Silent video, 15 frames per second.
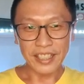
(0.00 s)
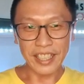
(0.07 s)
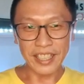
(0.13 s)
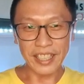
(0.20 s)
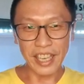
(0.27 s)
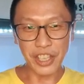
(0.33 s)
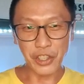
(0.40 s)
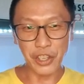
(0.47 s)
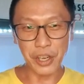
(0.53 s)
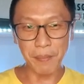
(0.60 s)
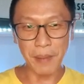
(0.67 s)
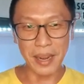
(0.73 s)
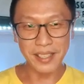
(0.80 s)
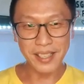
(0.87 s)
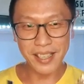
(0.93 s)
then there's 3
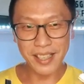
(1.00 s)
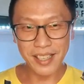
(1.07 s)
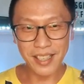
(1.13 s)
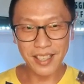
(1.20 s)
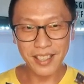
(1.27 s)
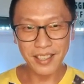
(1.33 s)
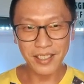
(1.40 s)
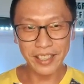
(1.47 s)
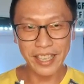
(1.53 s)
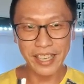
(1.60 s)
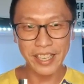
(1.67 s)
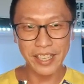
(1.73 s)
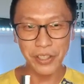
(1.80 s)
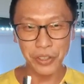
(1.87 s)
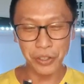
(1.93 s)
parts.
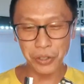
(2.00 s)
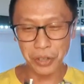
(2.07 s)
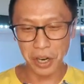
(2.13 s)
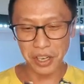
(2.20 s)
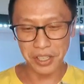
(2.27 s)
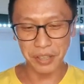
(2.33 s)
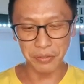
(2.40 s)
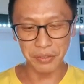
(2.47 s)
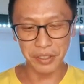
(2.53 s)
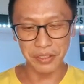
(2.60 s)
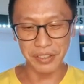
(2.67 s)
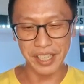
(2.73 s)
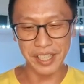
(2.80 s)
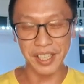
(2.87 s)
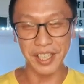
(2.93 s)
Okay, it's also called a safety
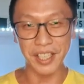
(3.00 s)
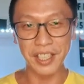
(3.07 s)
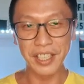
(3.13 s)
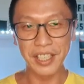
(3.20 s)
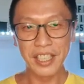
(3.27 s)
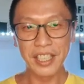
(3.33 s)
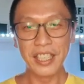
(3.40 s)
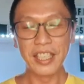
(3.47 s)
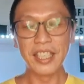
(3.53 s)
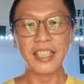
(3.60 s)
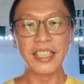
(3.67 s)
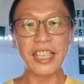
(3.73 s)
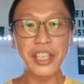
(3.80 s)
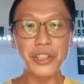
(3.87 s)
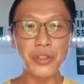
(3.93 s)
razor.
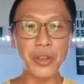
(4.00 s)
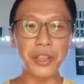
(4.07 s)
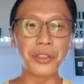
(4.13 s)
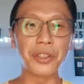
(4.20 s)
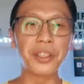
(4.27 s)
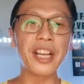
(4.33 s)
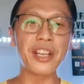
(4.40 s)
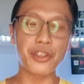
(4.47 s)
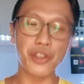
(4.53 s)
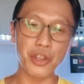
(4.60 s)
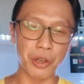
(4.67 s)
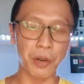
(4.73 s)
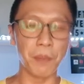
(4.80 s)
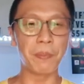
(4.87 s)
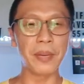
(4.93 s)
Then this one, don't let your
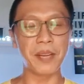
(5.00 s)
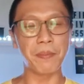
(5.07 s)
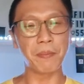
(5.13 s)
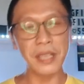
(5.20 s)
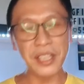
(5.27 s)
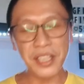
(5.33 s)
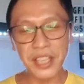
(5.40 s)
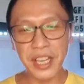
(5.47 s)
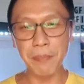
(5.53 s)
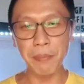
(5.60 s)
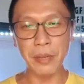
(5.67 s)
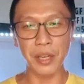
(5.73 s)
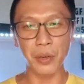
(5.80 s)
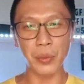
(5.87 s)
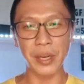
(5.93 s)
children play. Please
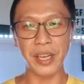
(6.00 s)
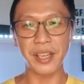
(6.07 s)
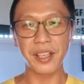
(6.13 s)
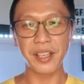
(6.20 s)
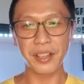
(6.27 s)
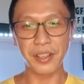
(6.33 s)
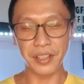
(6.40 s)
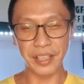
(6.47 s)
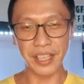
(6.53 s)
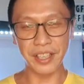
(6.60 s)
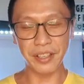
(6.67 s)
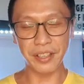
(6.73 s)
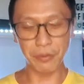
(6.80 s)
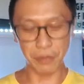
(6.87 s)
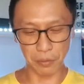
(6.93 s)
keep it away,
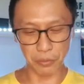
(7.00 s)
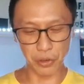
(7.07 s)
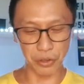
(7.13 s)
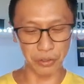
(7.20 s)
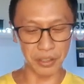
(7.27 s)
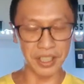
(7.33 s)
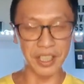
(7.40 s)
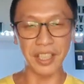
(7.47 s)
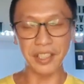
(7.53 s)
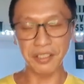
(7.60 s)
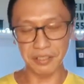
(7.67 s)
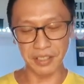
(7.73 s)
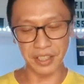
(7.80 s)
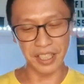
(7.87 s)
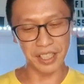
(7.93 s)
okay, from children,
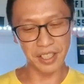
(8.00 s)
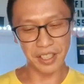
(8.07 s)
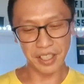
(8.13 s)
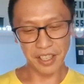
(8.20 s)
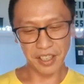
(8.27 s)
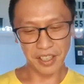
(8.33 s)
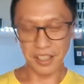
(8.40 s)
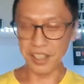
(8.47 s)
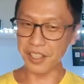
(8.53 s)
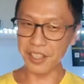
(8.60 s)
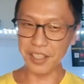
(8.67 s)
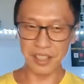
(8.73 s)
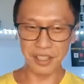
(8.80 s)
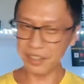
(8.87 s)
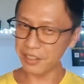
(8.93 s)
really,
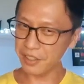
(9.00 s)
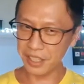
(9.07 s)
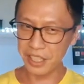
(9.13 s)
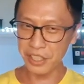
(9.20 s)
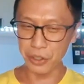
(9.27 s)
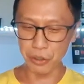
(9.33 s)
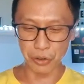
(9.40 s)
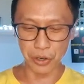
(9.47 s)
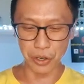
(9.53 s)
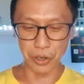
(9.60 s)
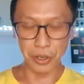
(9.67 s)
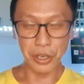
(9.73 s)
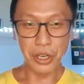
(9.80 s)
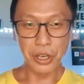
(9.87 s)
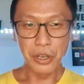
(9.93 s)
because this is no
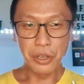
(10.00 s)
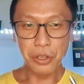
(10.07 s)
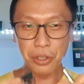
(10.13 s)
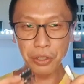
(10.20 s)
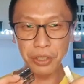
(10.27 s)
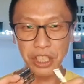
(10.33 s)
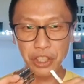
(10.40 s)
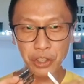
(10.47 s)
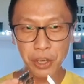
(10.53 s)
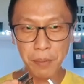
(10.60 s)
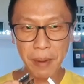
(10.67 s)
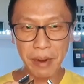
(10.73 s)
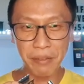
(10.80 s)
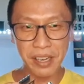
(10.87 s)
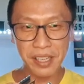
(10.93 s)
joke. So this
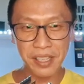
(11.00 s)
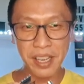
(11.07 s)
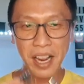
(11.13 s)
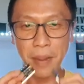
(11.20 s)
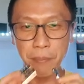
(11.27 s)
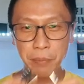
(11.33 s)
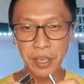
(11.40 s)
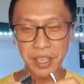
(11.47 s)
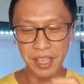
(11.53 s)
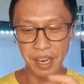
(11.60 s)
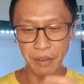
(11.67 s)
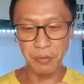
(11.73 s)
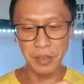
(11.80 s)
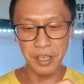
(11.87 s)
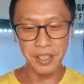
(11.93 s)
3-part razor I put
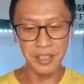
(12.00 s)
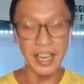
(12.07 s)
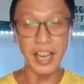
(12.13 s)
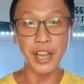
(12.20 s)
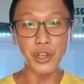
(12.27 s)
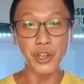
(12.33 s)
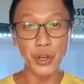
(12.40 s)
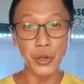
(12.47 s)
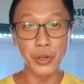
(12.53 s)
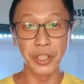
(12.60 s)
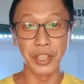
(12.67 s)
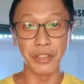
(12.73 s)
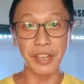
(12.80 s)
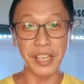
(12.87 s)
aside first, then I show you the